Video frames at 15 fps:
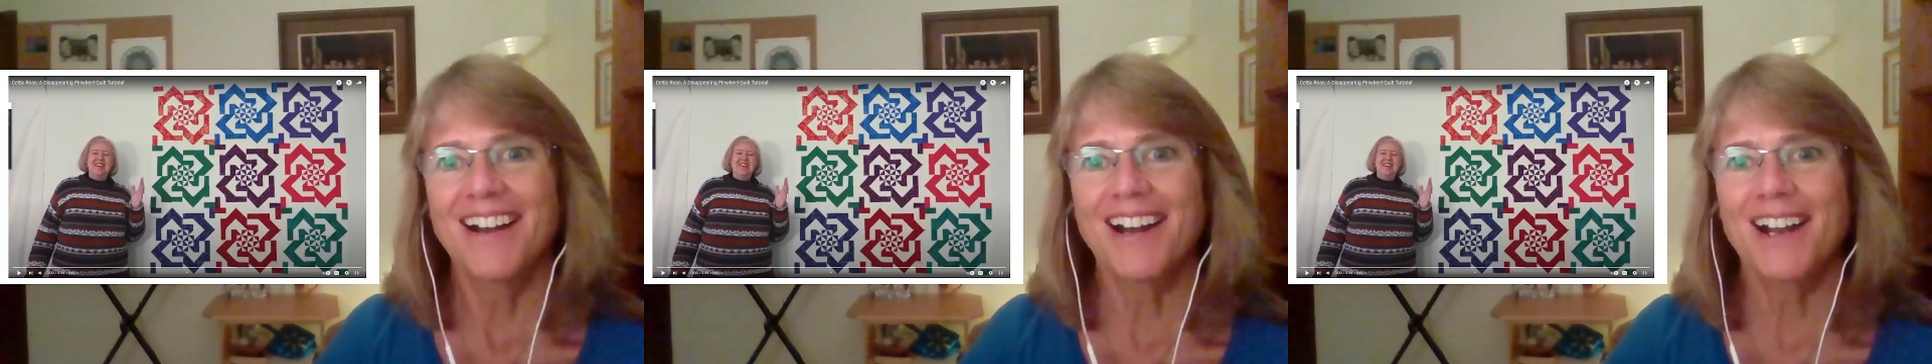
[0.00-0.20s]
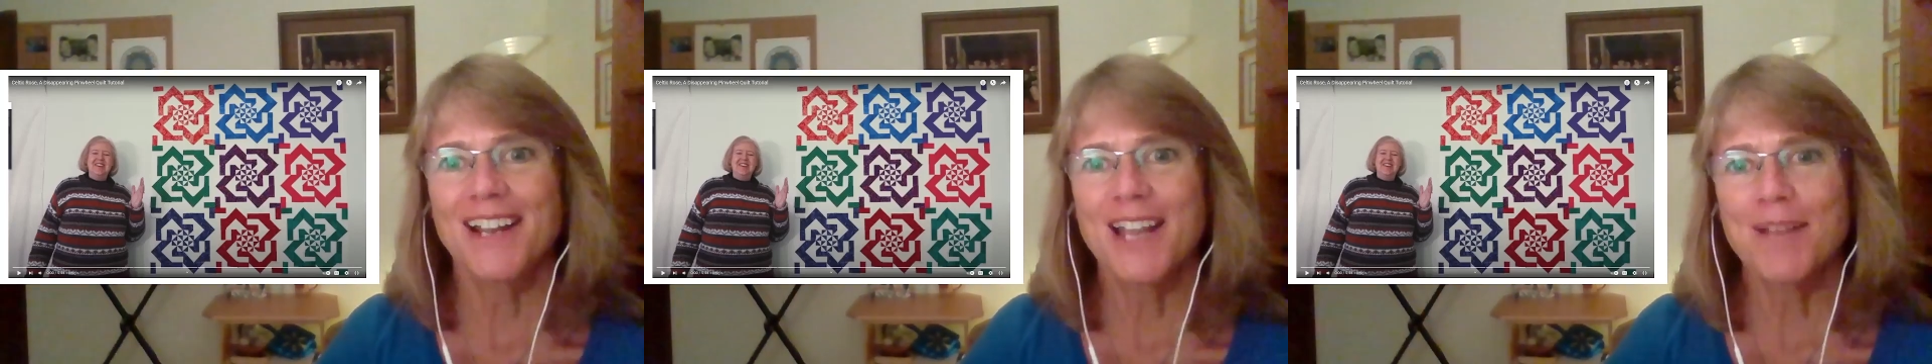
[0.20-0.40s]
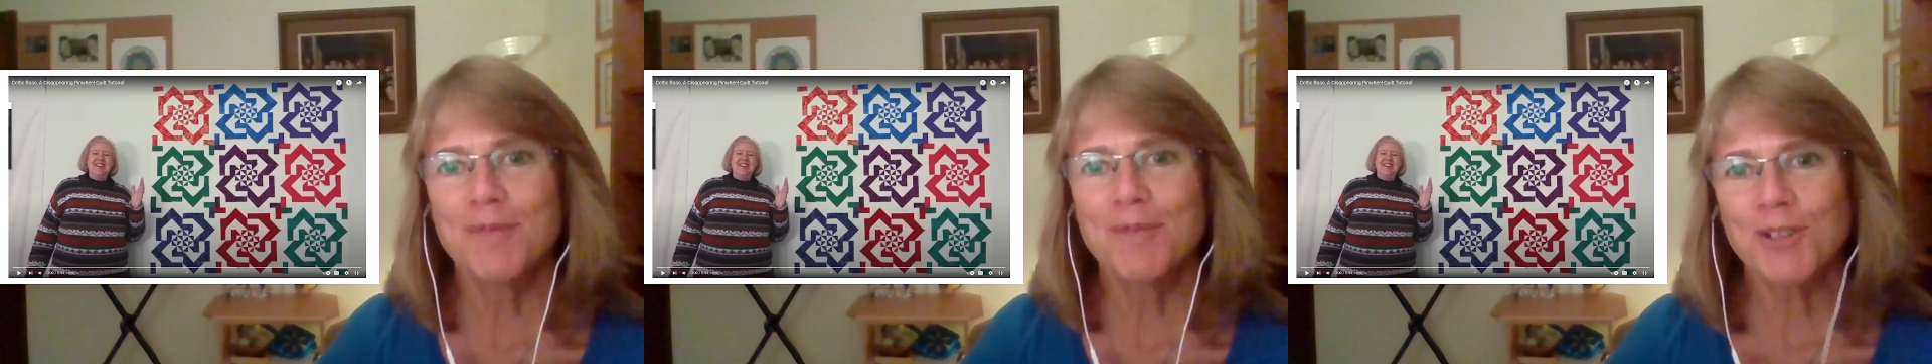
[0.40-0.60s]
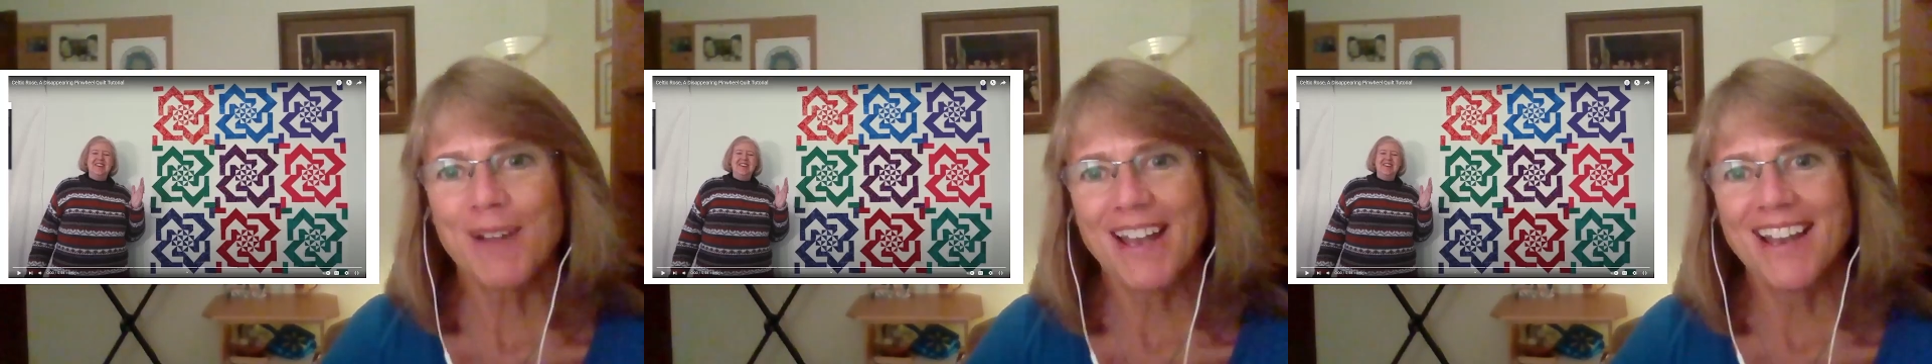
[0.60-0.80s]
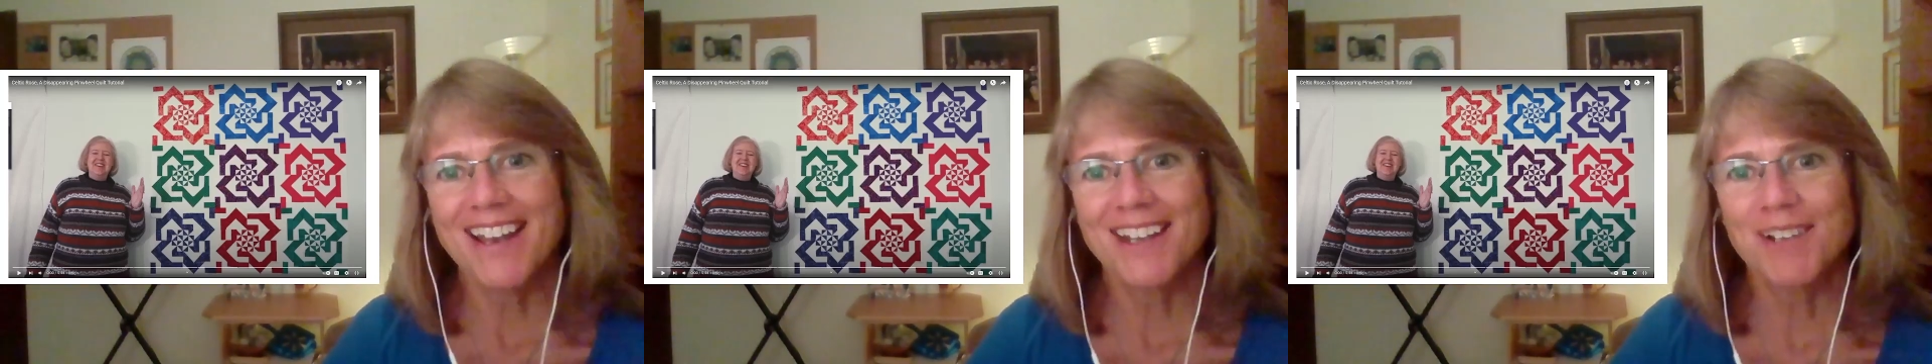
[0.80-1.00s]
Hi, I'm
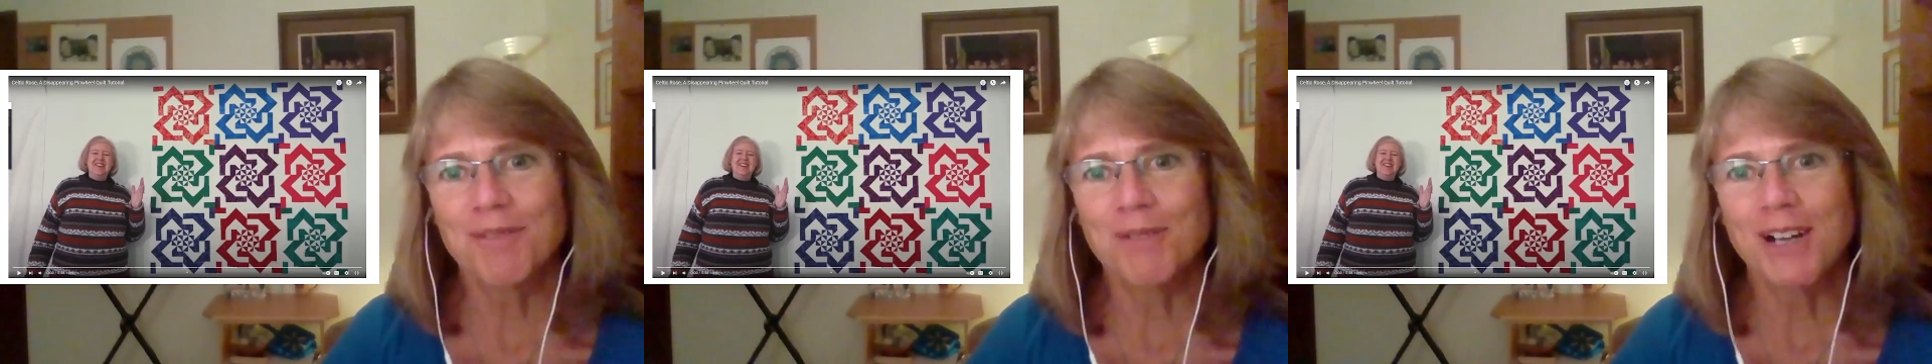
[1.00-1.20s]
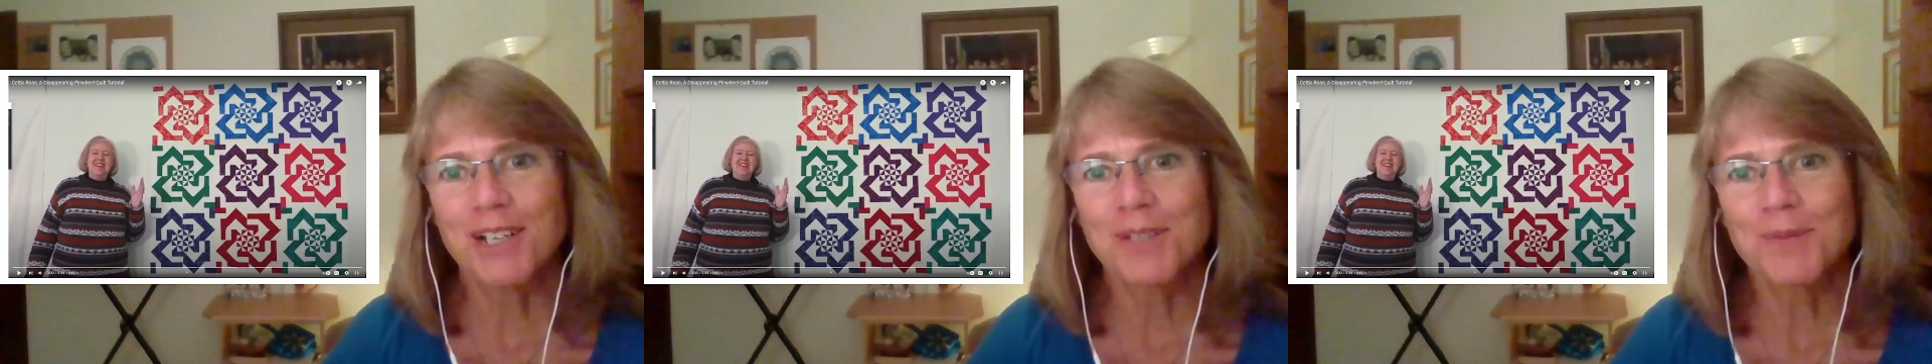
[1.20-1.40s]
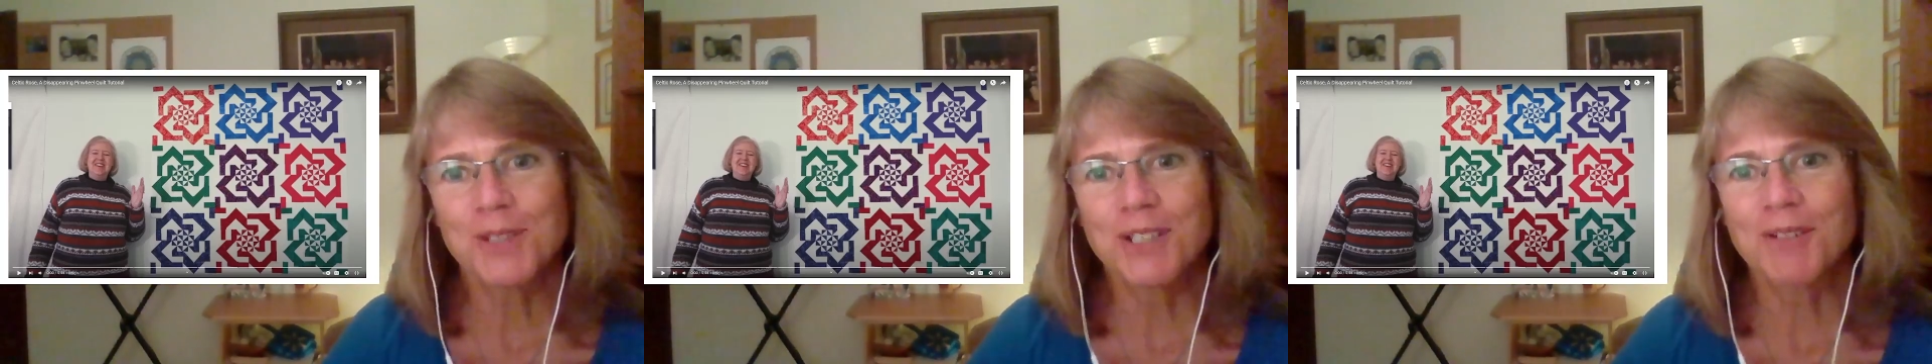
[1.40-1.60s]
Joanne and welcome to